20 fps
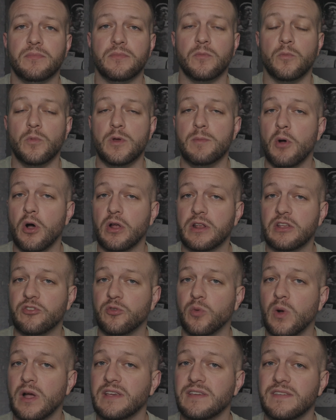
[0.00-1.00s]
we bought it
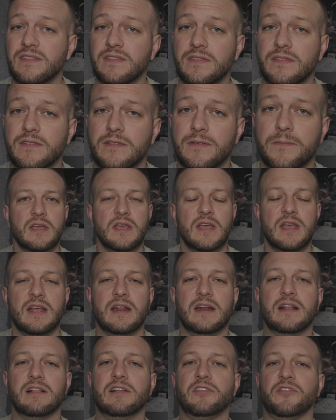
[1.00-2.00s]
twice.
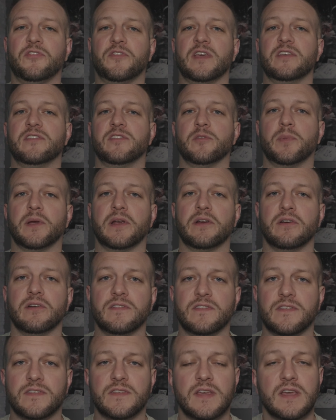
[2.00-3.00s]
Now let's face it,
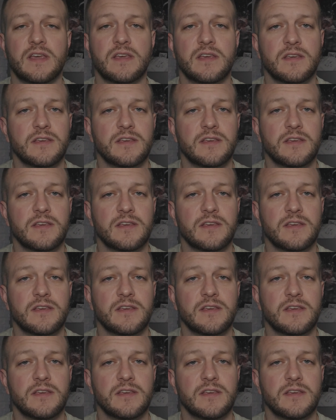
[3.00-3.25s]
parents,